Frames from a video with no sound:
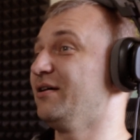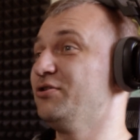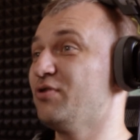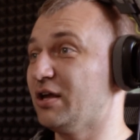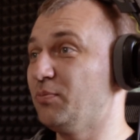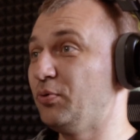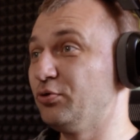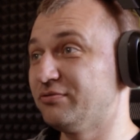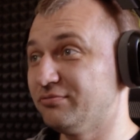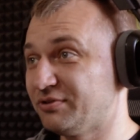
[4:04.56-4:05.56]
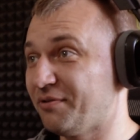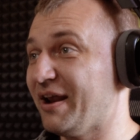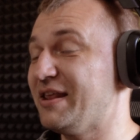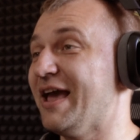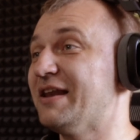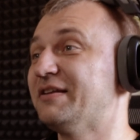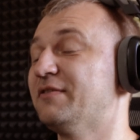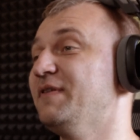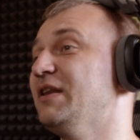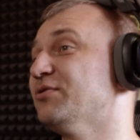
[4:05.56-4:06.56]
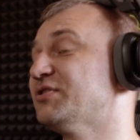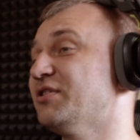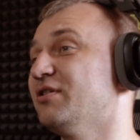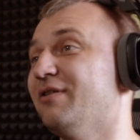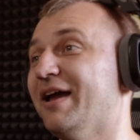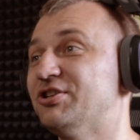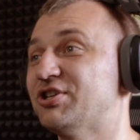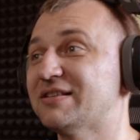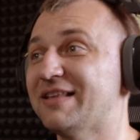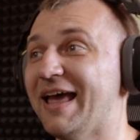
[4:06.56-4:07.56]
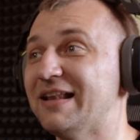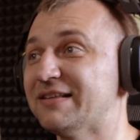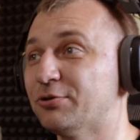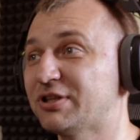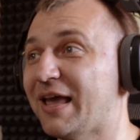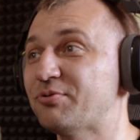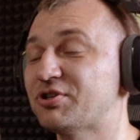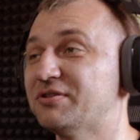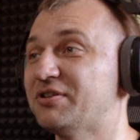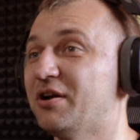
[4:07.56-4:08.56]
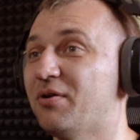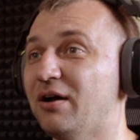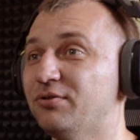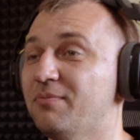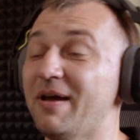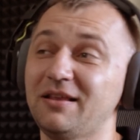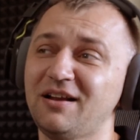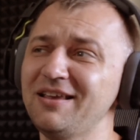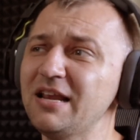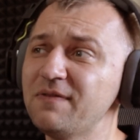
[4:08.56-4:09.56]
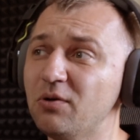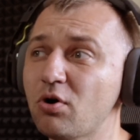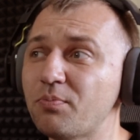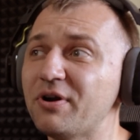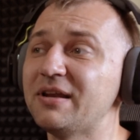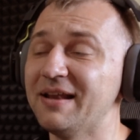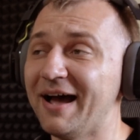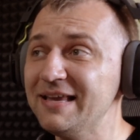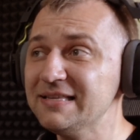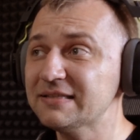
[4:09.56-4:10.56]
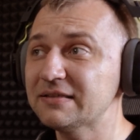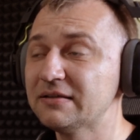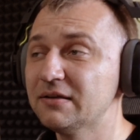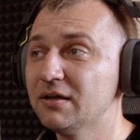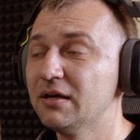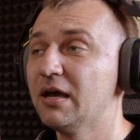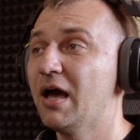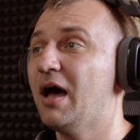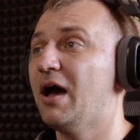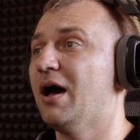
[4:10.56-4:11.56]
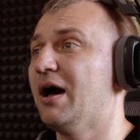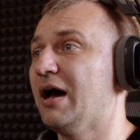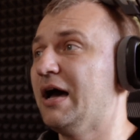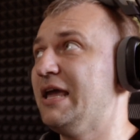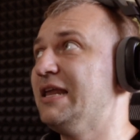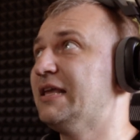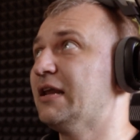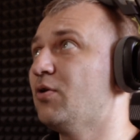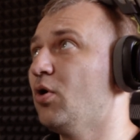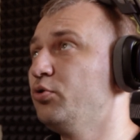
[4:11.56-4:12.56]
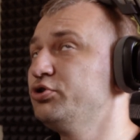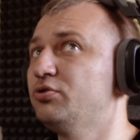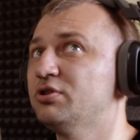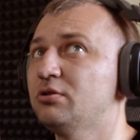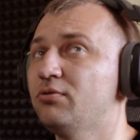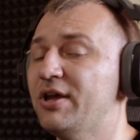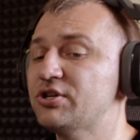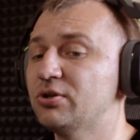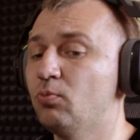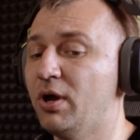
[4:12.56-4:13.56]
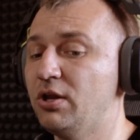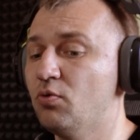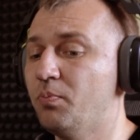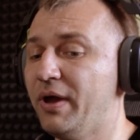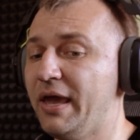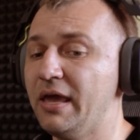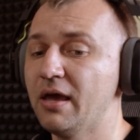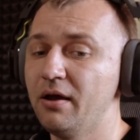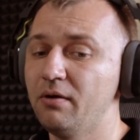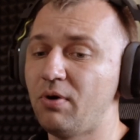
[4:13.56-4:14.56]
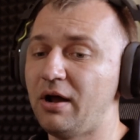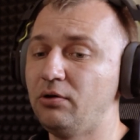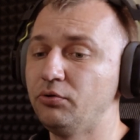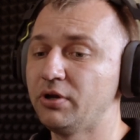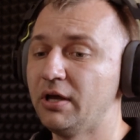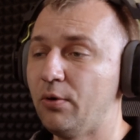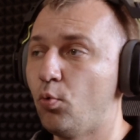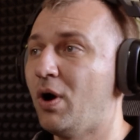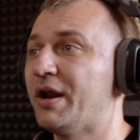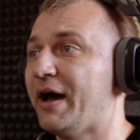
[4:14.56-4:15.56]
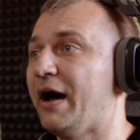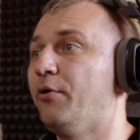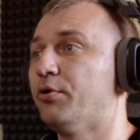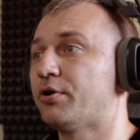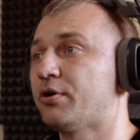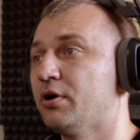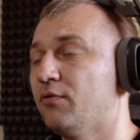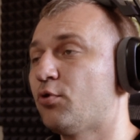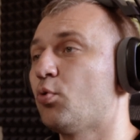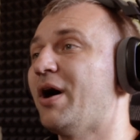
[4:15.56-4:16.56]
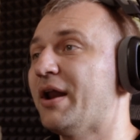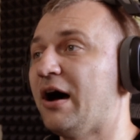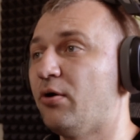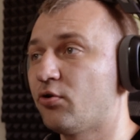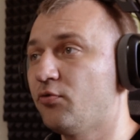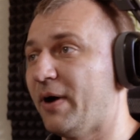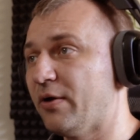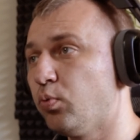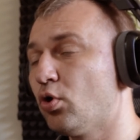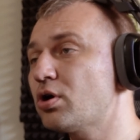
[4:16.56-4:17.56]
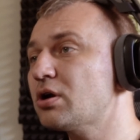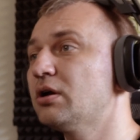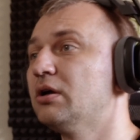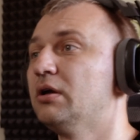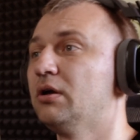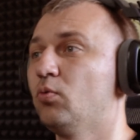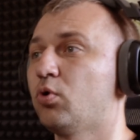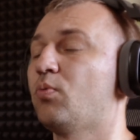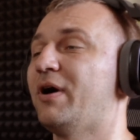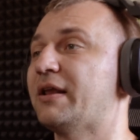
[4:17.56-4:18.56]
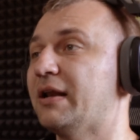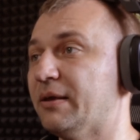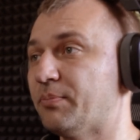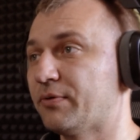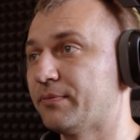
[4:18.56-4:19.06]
You can put the ready edited videos there and just add those captions there automatically. It will look pretty nice. It can cause to a situation when you pay around 1 hour for 1 hour of my work for one clip.